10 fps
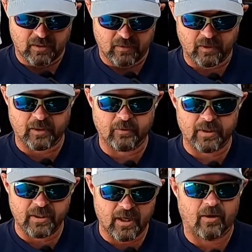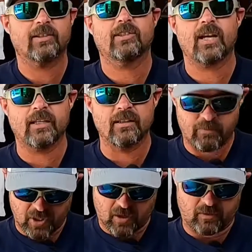Look, what do you know? It stayed in the
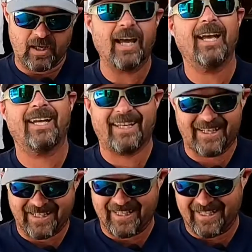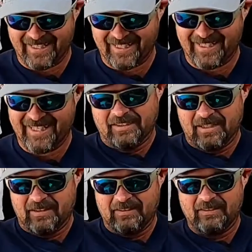boat.
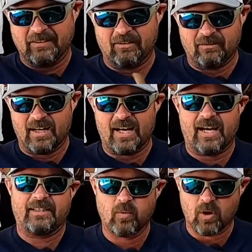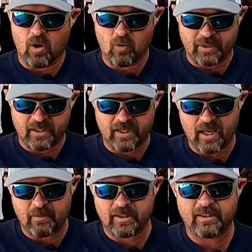So, all right, we'll open it
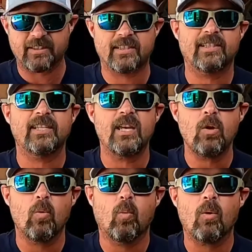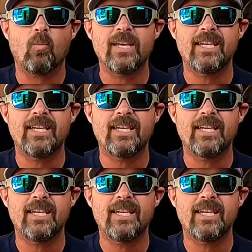up and let's see what we